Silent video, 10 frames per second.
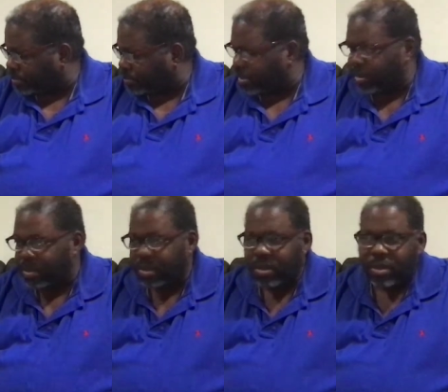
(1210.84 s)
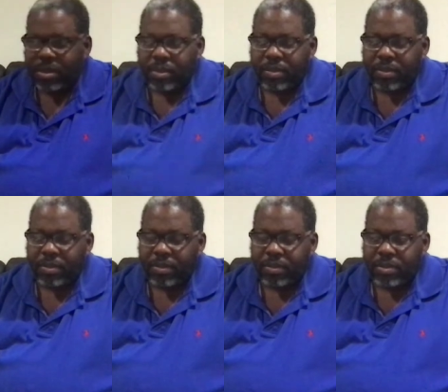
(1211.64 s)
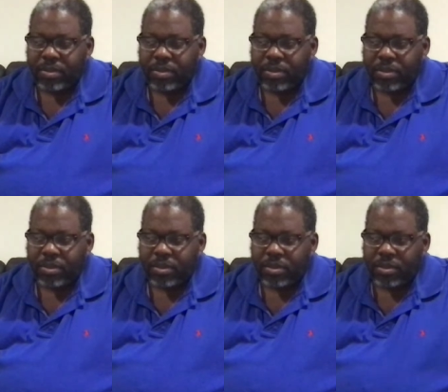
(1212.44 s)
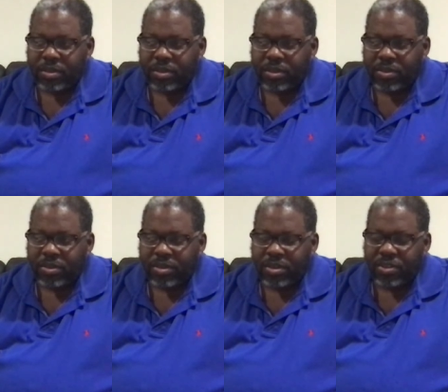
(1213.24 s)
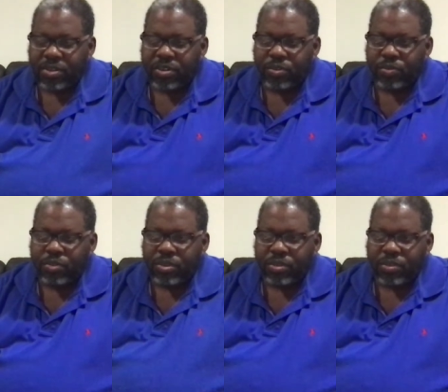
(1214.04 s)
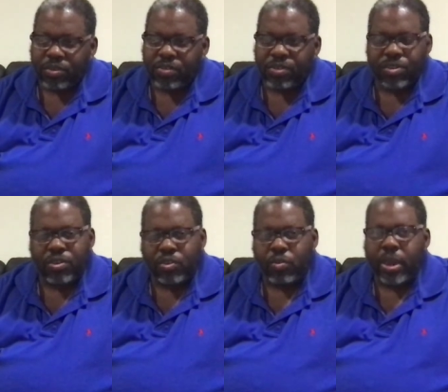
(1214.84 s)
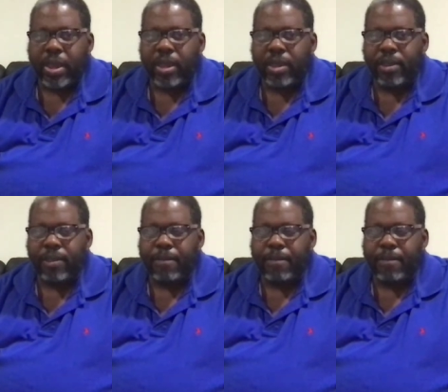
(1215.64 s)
but the decision to your decision to grade,